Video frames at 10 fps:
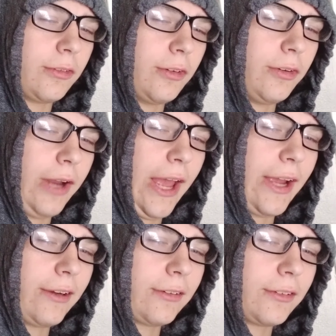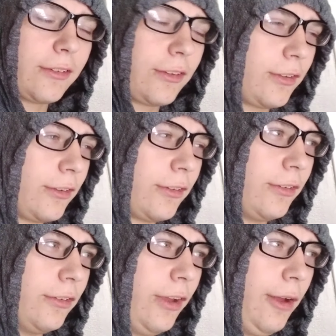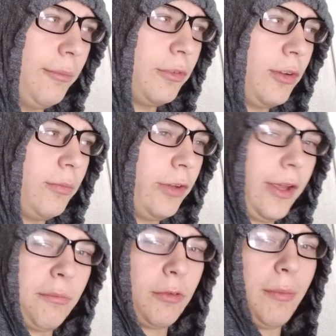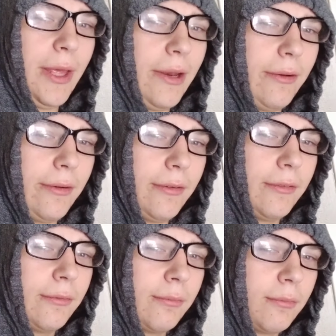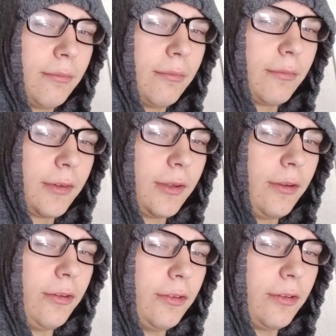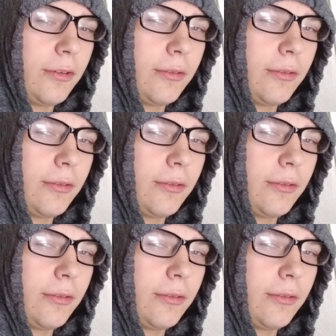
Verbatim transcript: don't act dumb sometimes, man. Because